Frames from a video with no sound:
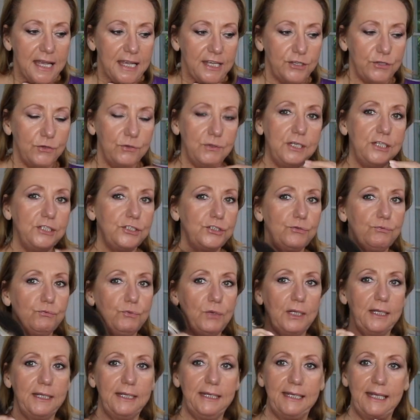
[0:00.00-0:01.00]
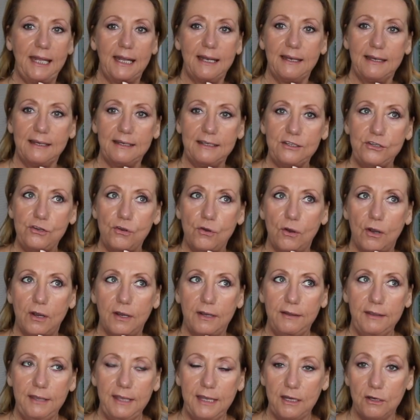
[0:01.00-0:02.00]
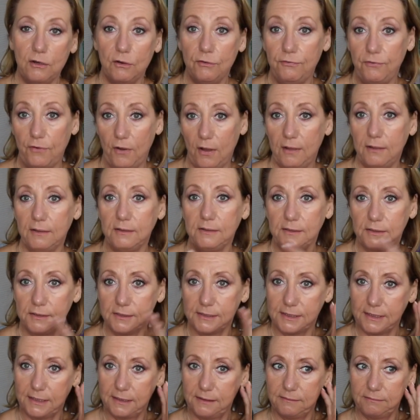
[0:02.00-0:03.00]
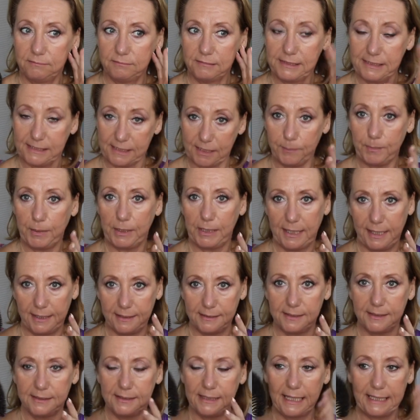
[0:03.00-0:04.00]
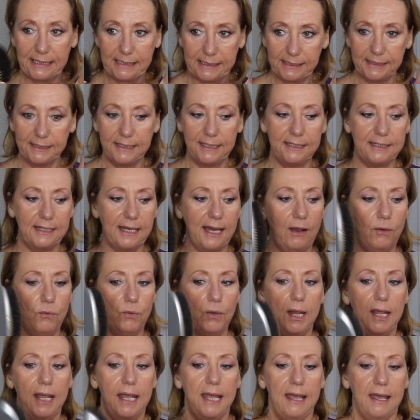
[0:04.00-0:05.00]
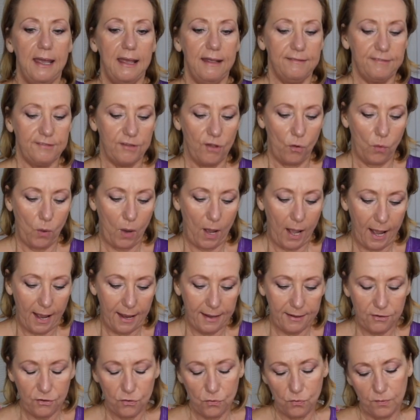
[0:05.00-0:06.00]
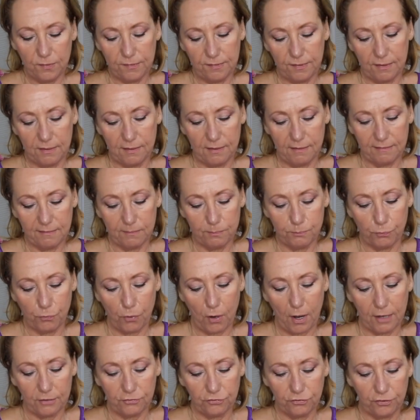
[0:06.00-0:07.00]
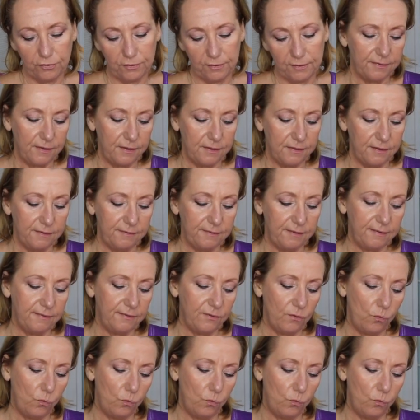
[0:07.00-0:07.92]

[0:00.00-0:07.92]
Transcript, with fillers: you need to really get your hair follicles stimulated and cleaned out. So I use this brush. This is a